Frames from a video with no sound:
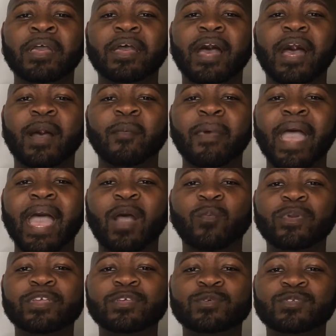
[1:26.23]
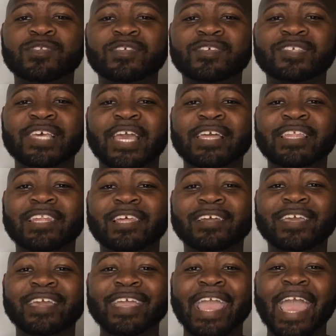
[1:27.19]
how we used to say,
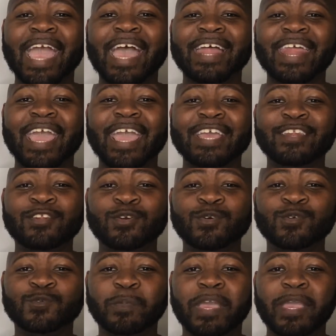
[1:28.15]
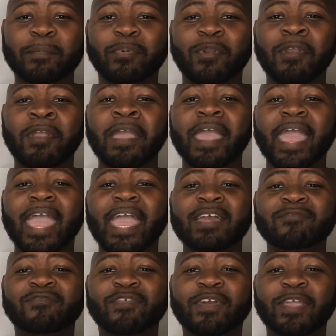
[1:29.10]
looking at a newspaper
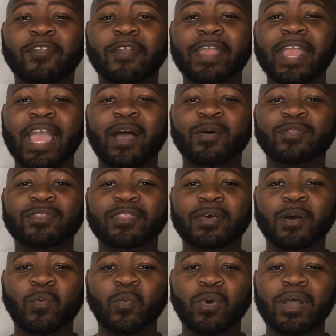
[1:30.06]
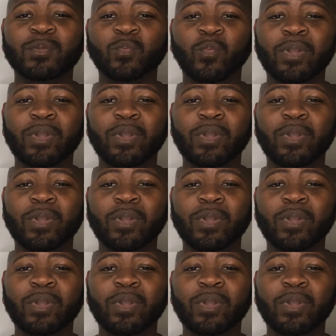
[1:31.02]
and figuring out the what,